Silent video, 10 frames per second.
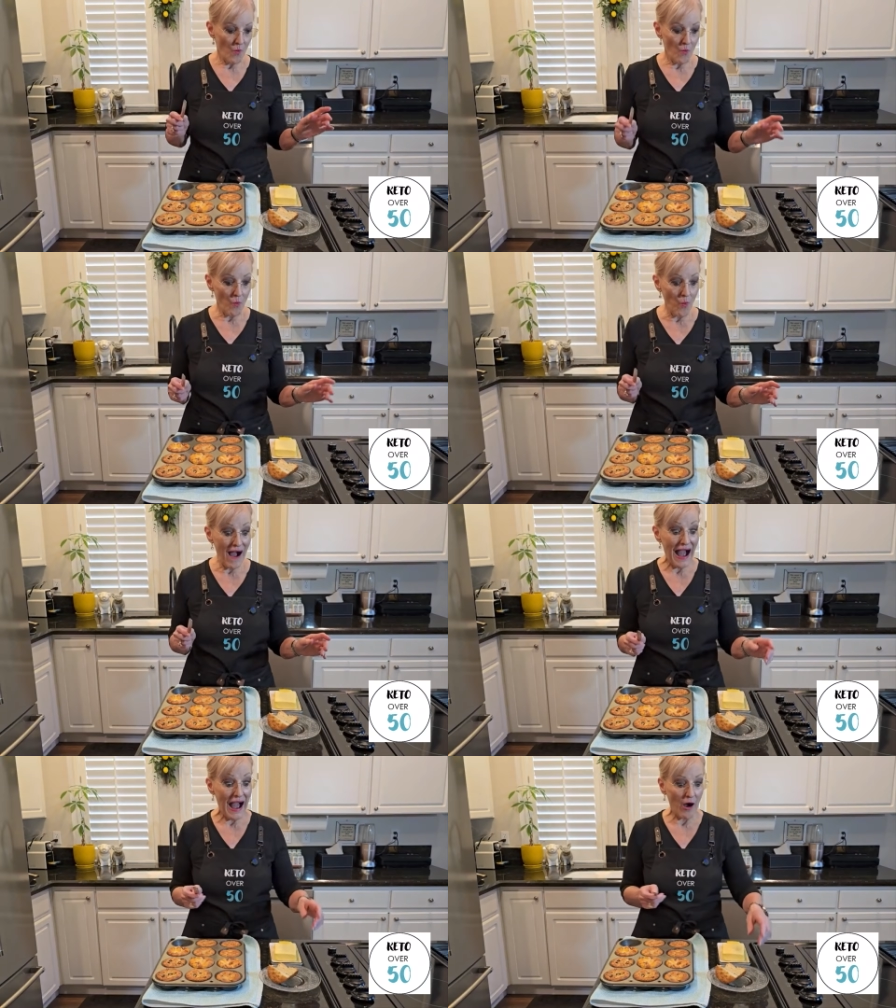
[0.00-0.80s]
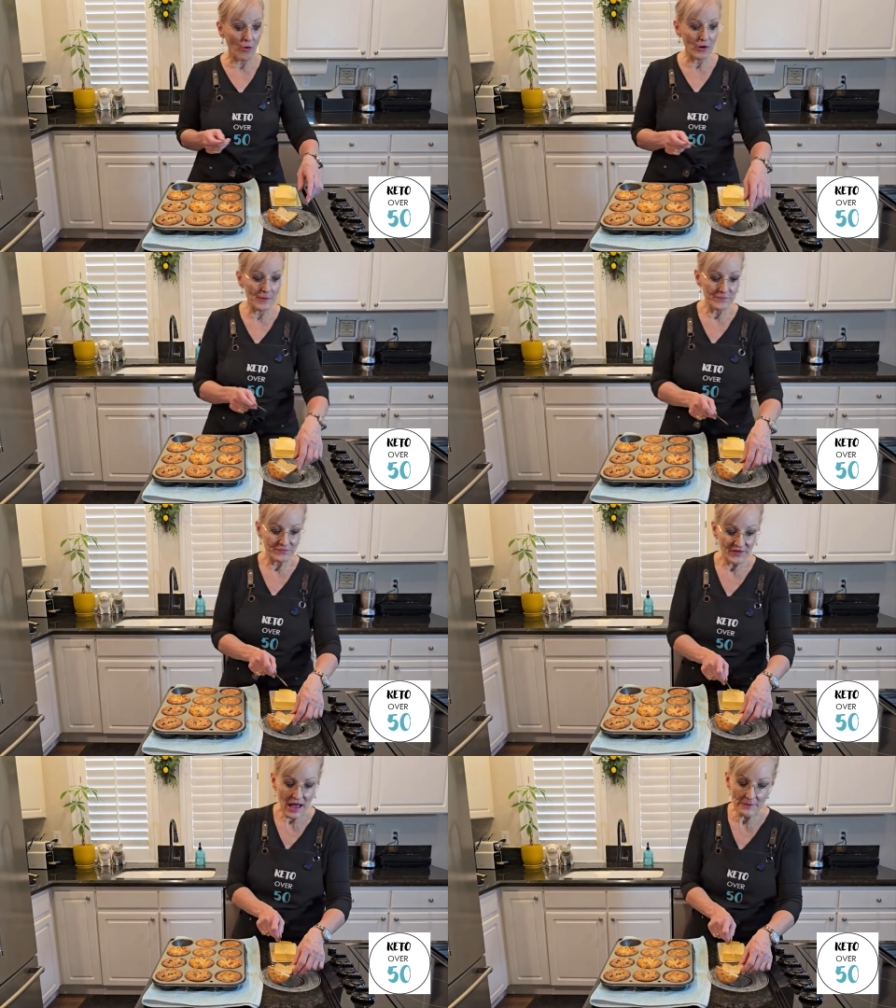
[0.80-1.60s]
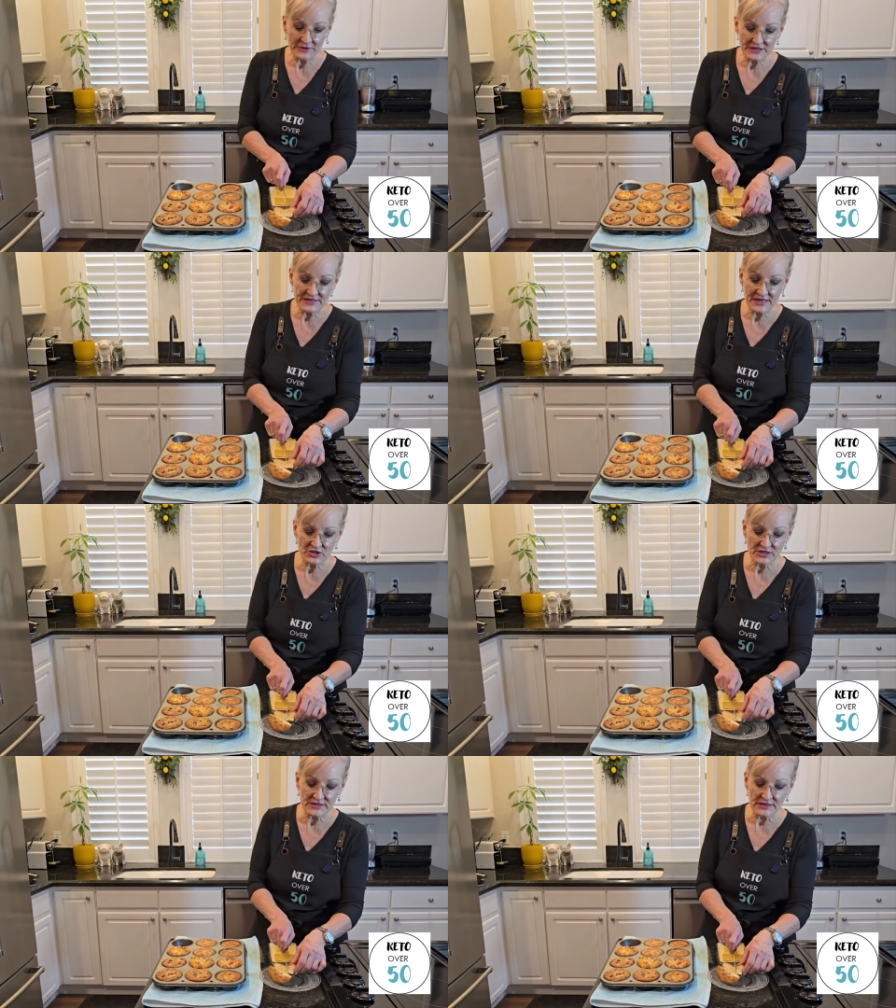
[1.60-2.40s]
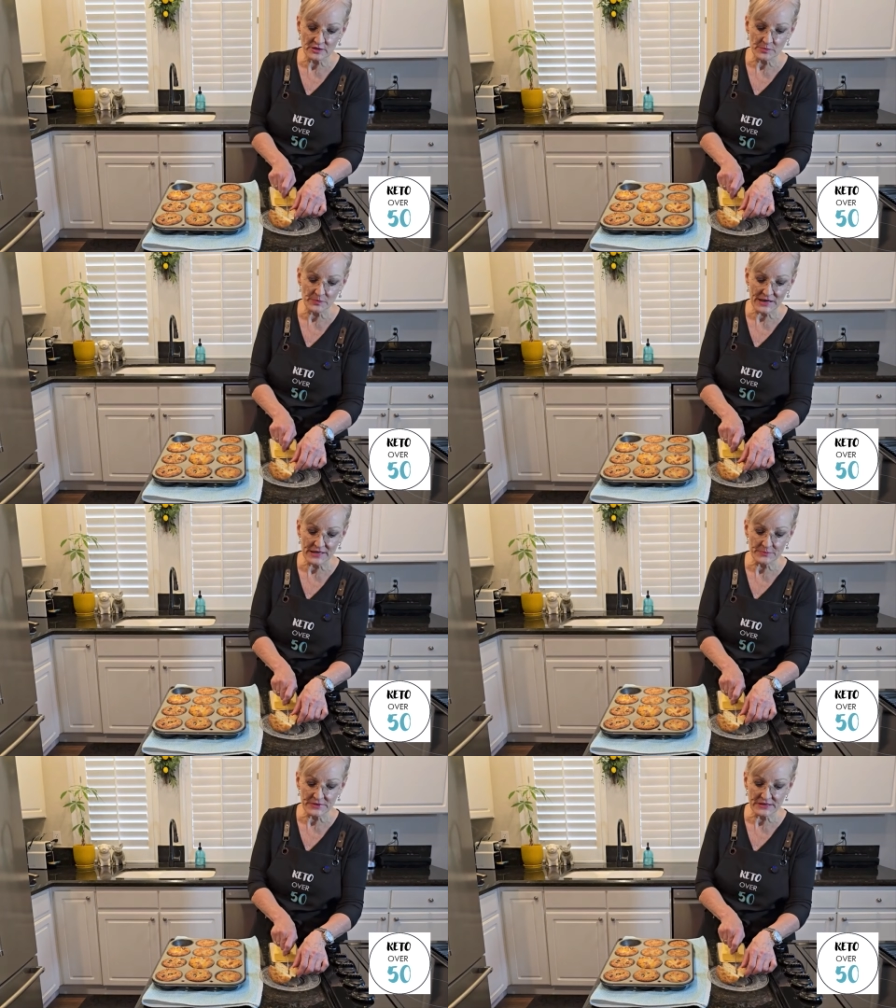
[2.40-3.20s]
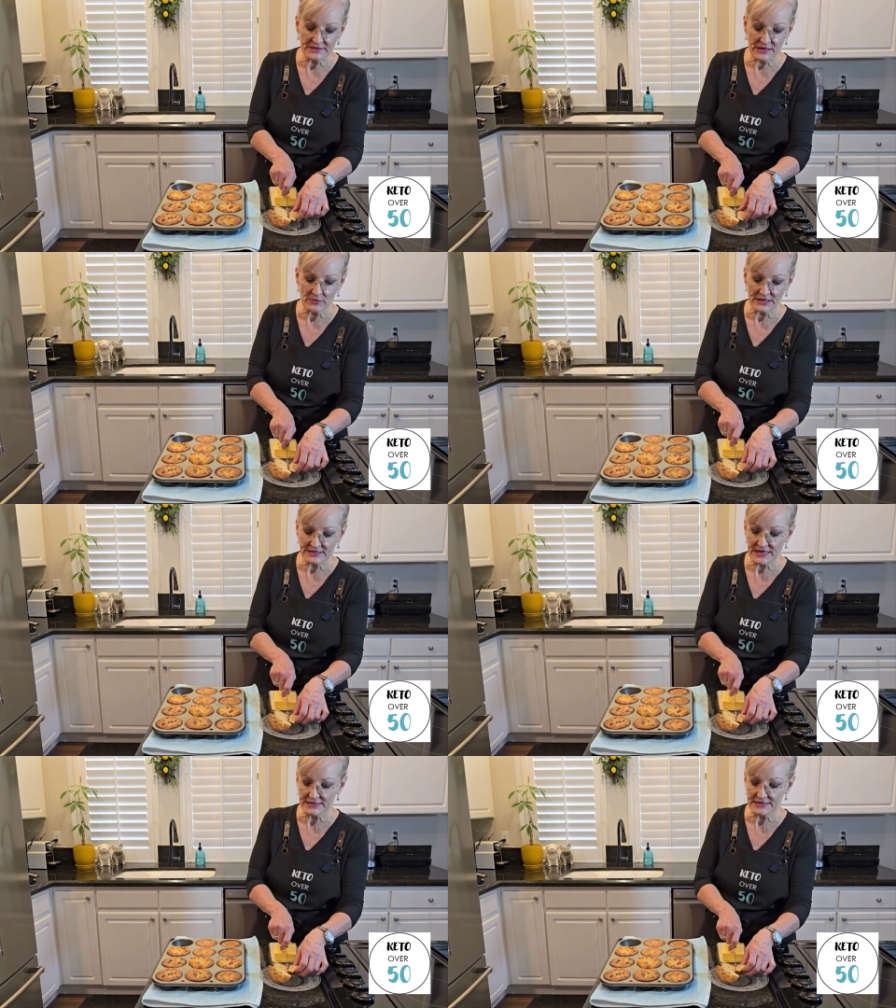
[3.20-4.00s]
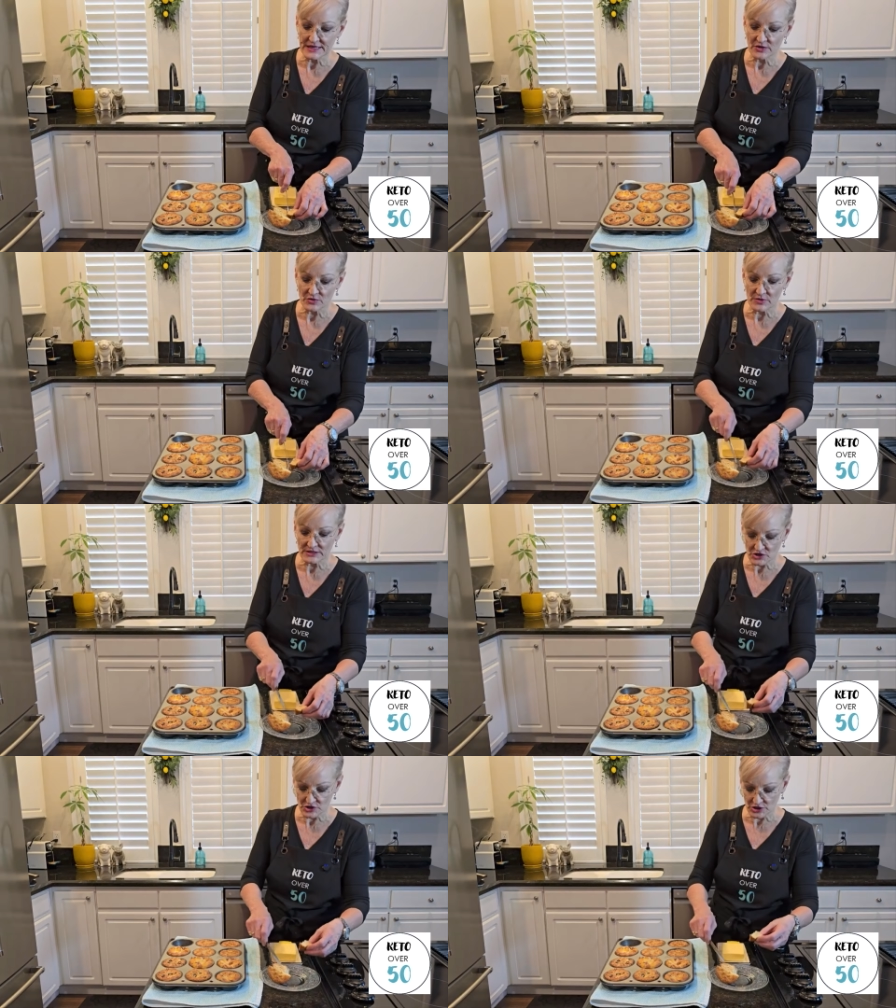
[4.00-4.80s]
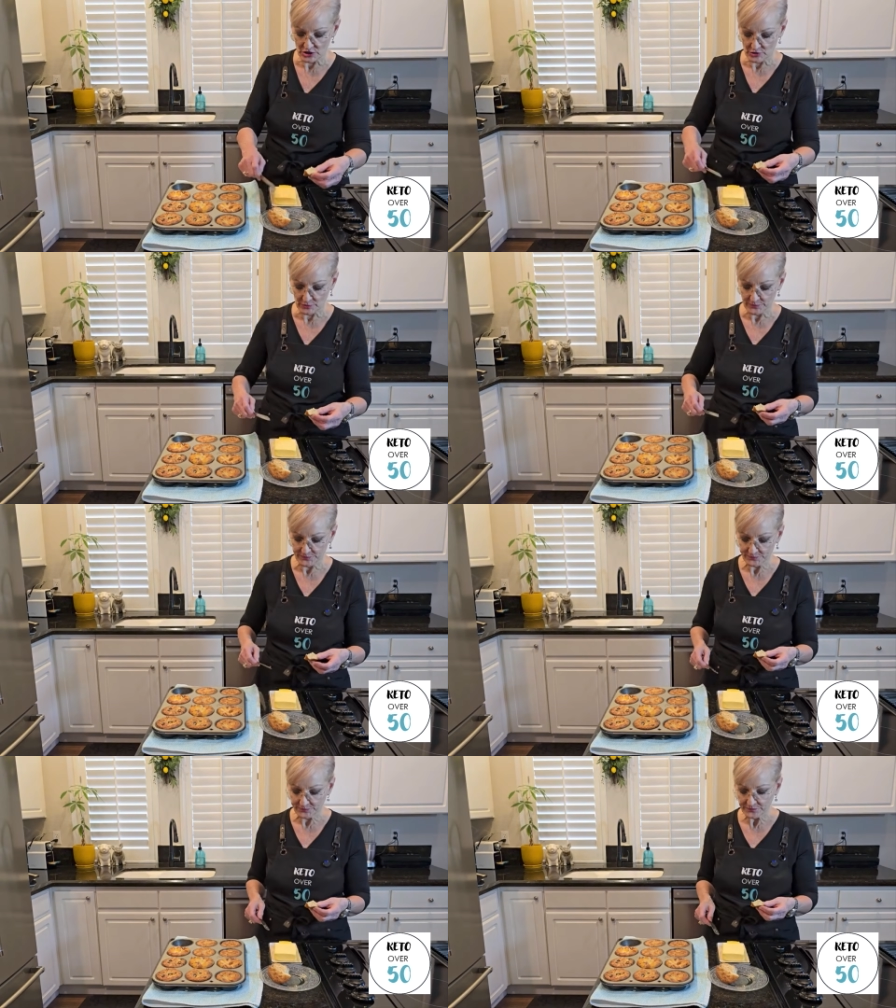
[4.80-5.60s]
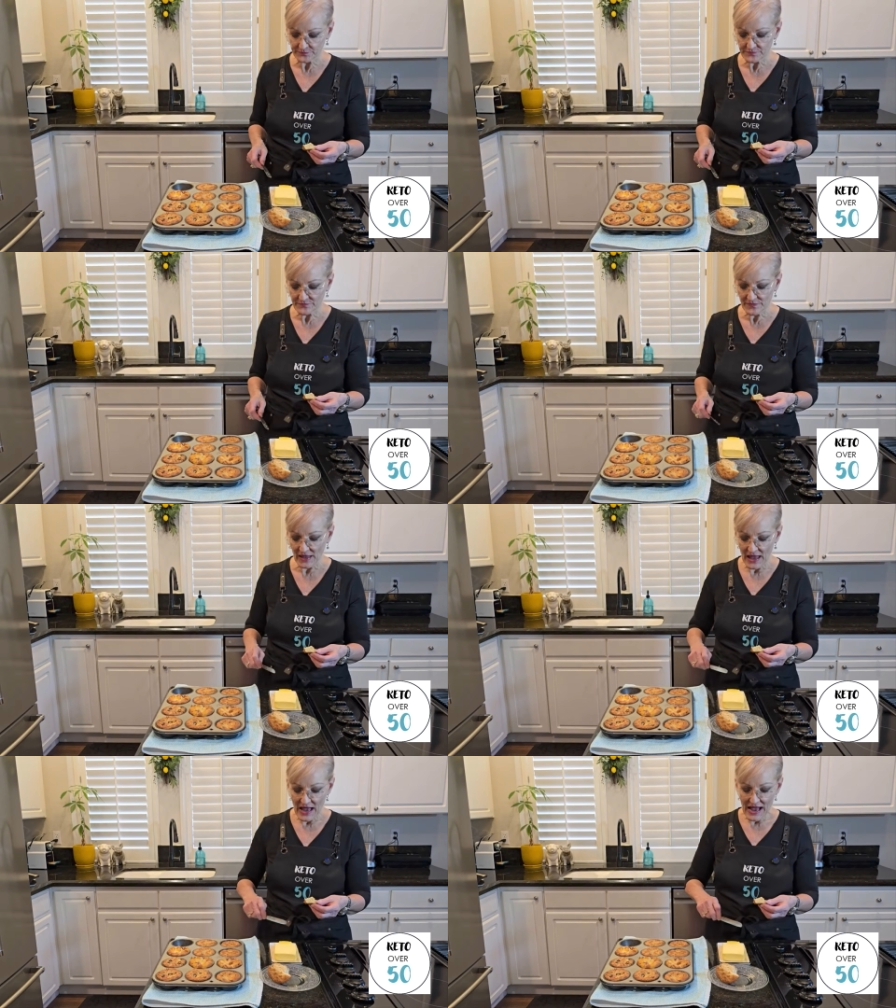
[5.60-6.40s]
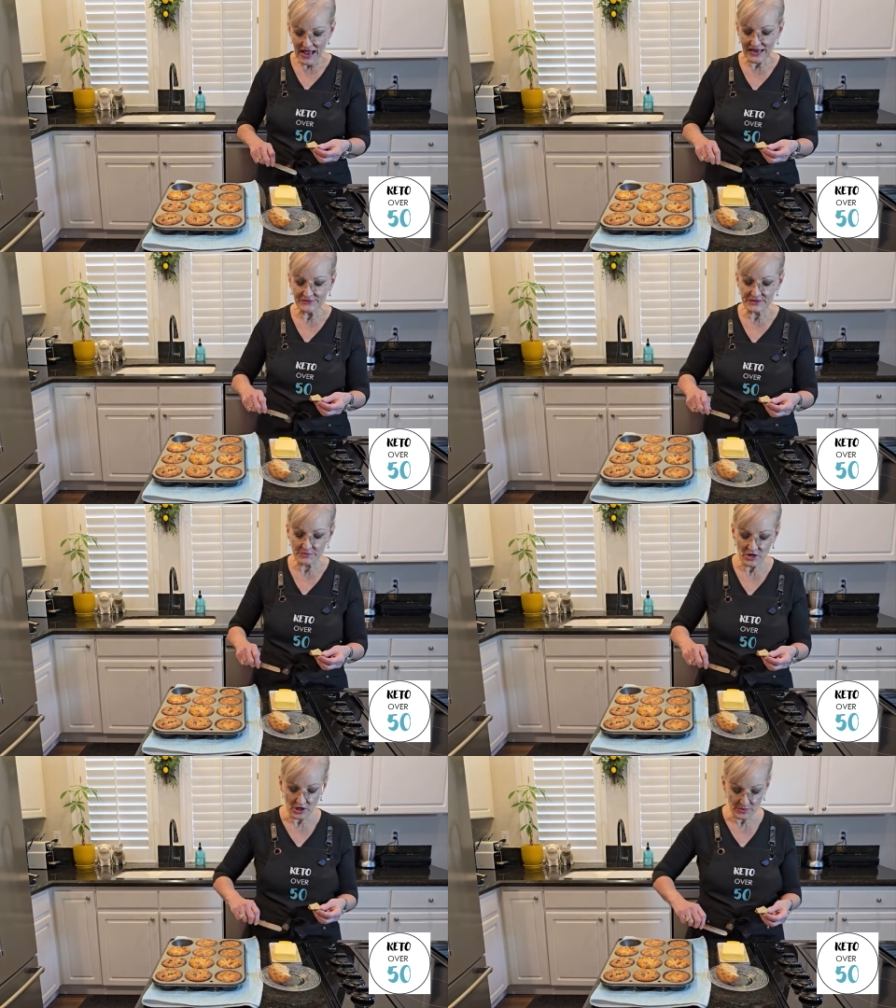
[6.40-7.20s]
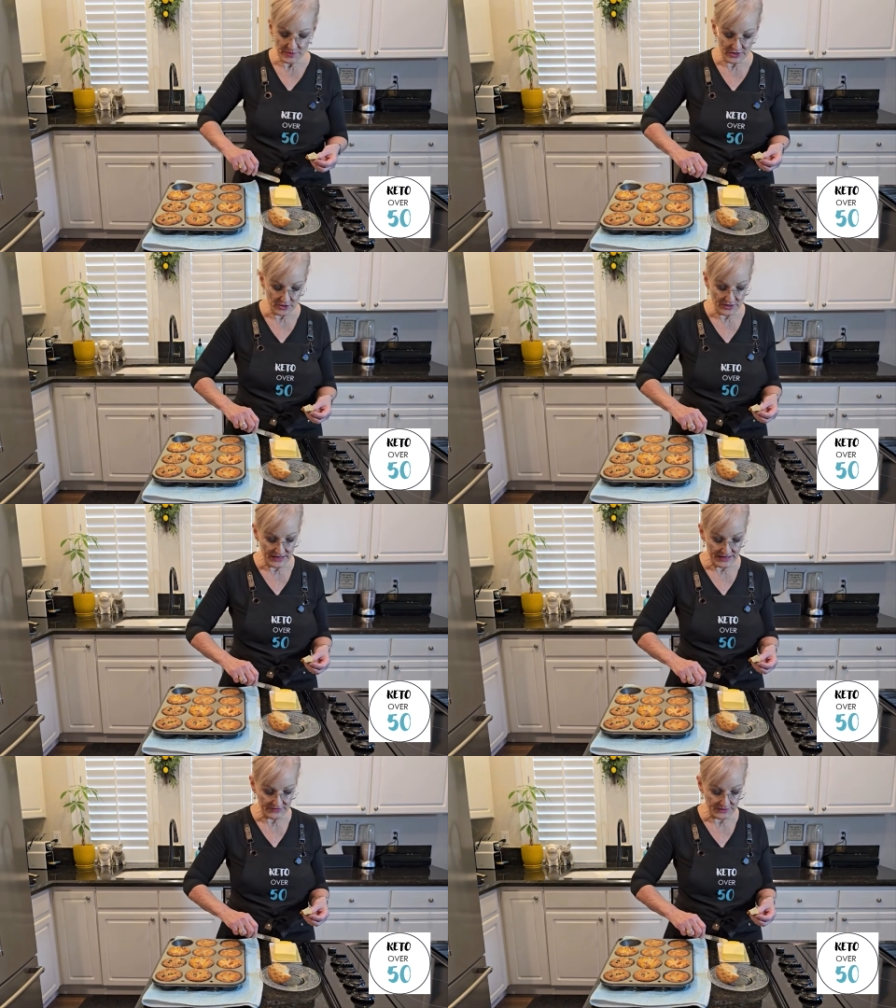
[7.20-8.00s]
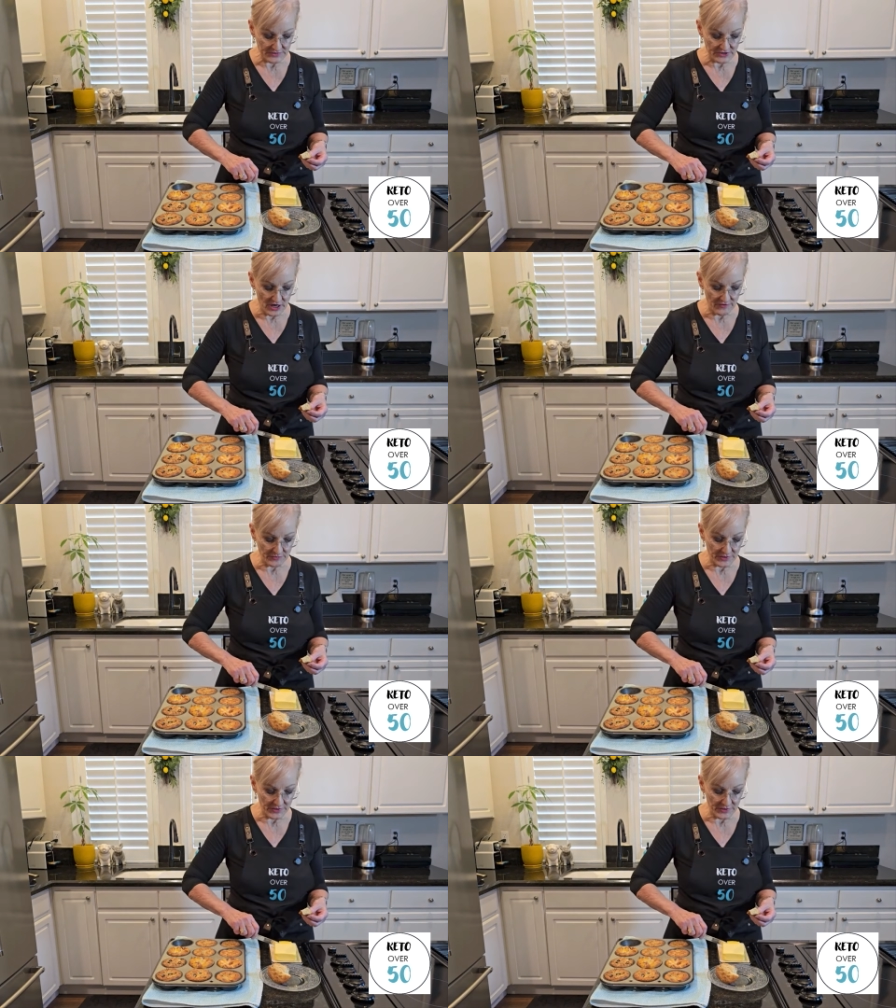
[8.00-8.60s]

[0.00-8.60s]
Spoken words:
Wow. I'm going to take just a little bite because I want to taste the other ones too. I have some hard butter and I have some soft